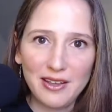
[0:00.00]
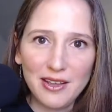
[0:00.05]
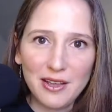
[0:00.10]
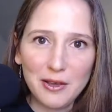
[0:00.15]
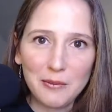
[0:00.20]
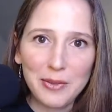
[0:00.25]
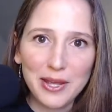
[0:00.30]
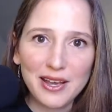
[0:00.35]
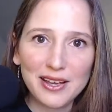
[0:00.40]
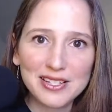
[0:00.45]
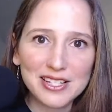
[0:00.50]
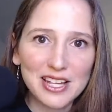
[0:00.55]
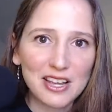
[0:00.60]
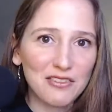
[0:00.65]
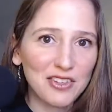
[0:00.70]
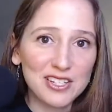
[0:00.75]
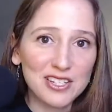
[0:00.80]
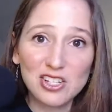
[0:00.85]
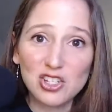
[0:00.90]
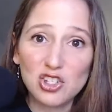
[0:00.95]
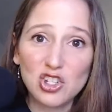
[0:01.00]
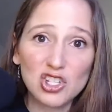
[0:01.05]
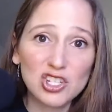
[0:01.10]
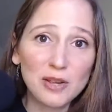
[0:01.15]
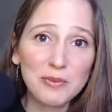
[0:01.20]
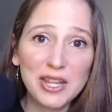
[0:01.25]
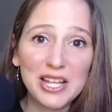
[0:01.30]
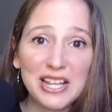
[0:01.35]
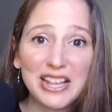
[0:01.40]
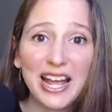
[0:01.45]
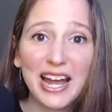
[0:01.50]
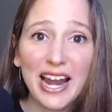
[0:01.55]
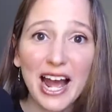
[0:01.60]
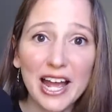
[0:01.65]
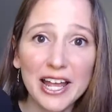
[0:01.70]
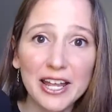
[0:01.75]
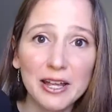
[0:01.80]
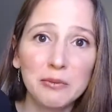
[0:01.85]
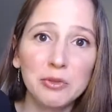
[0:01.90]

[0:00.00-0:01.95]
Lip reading: Because if this is just something that I am